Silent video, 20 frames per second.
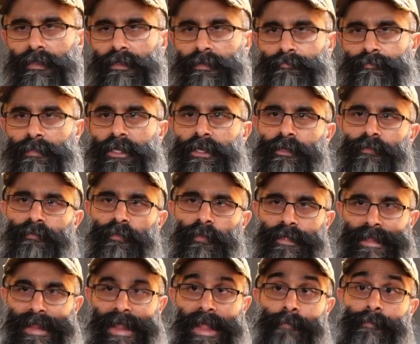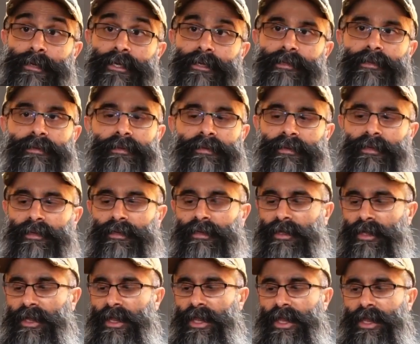metered for the ambient,
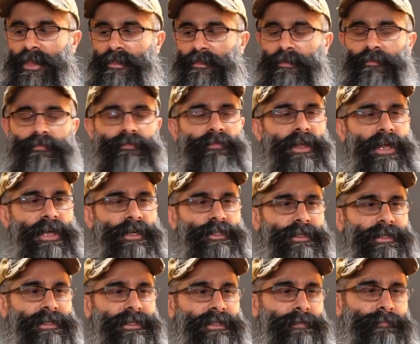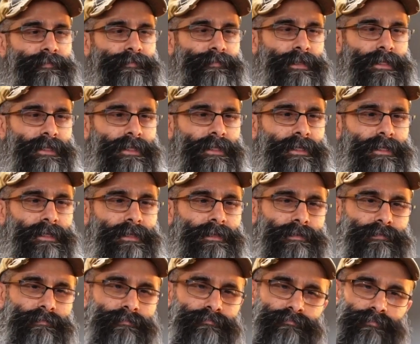and on a flash I ended up
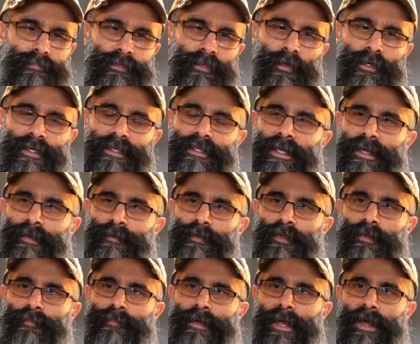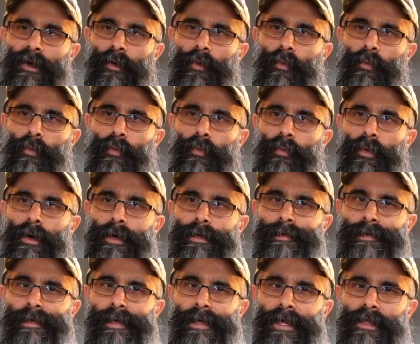going down to about
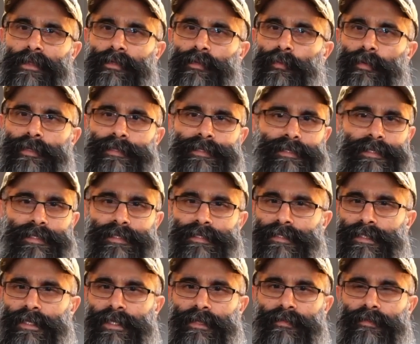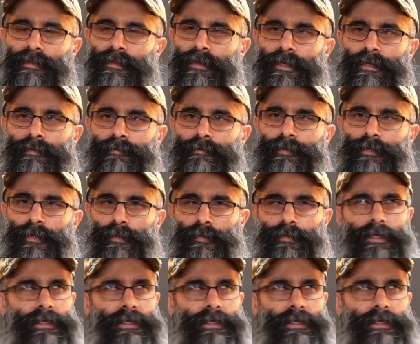1/8, 1/16. I don't